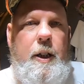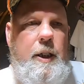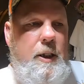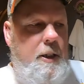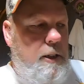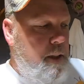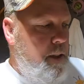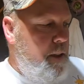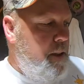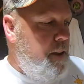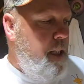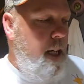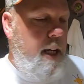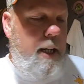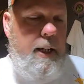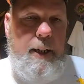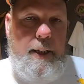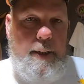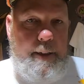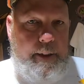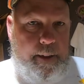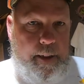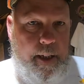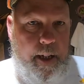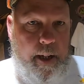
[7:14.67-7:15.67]
is to setting
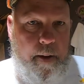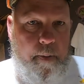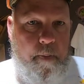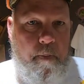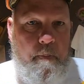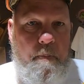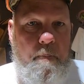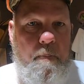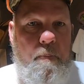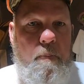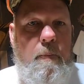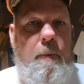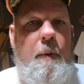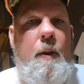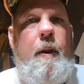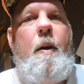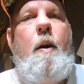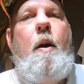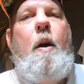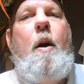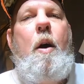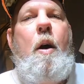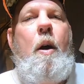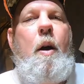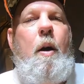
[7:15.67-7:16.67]
this thing.
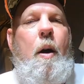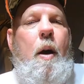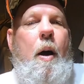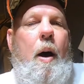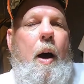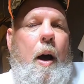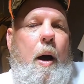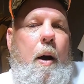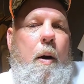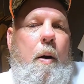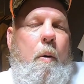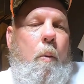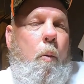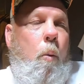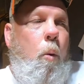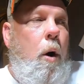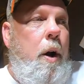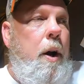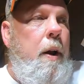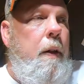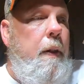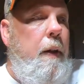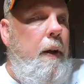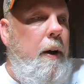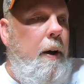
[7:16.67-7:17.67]

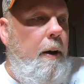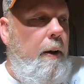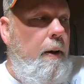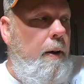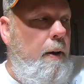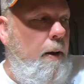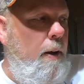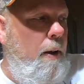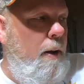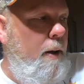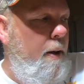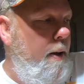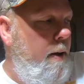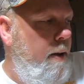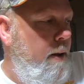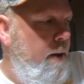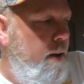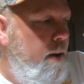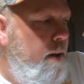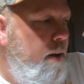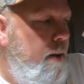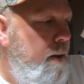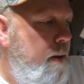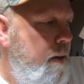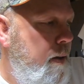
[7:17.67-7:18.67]
One of the
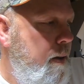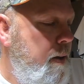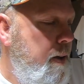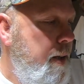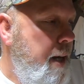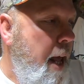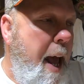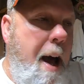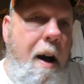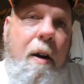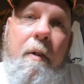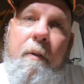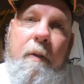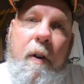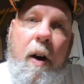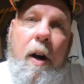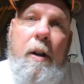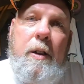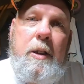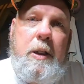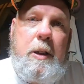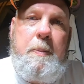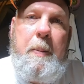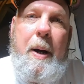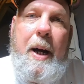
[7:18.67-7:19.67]

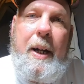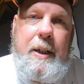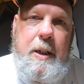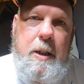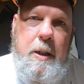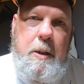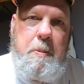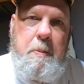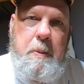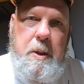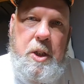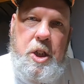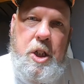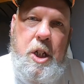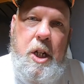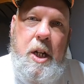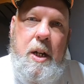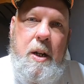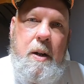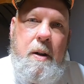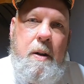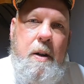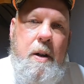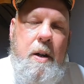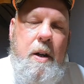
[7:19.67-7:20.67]
downfalls about this
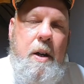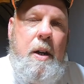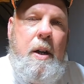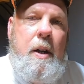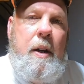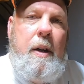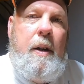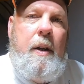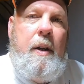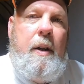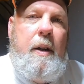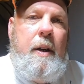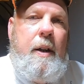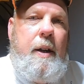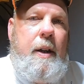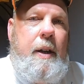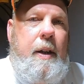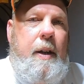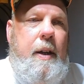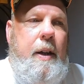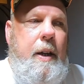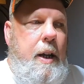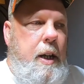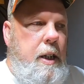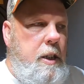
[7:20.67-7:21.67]
machine
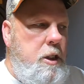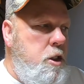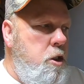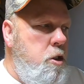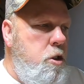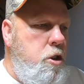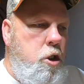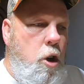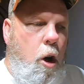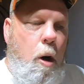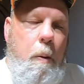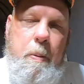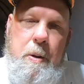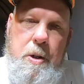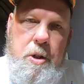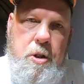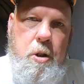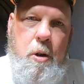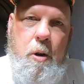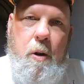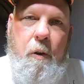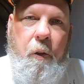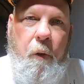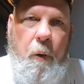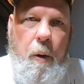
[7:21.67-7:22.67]
is you sharpen
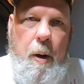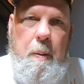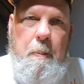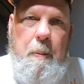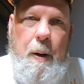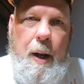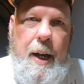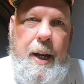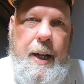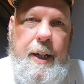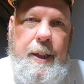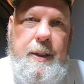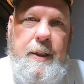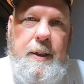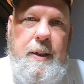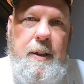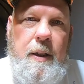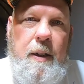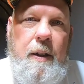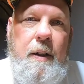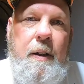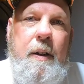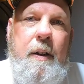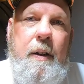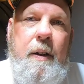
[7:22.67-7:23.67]
2 or 3 blades,
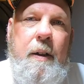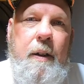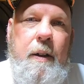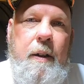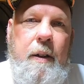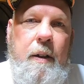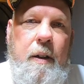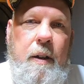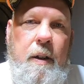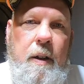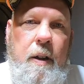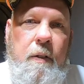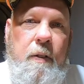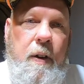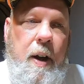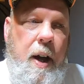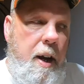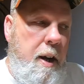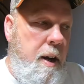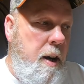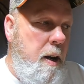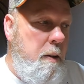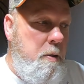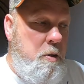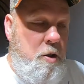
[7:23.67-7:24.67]
you've had
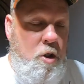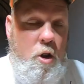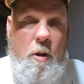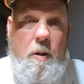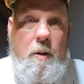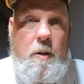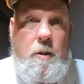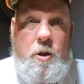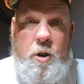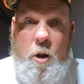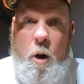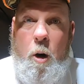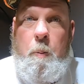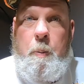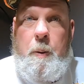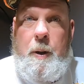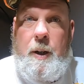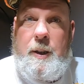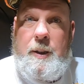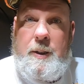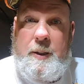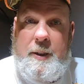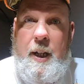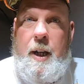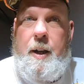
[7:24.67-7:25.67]
enough
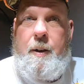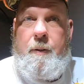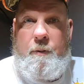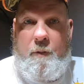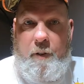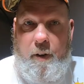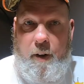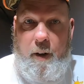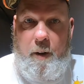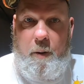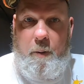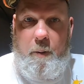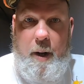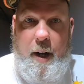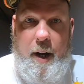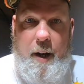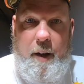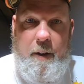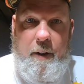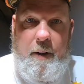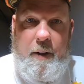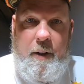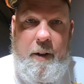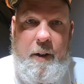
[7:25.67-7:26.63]
sharpening and setting for a little while.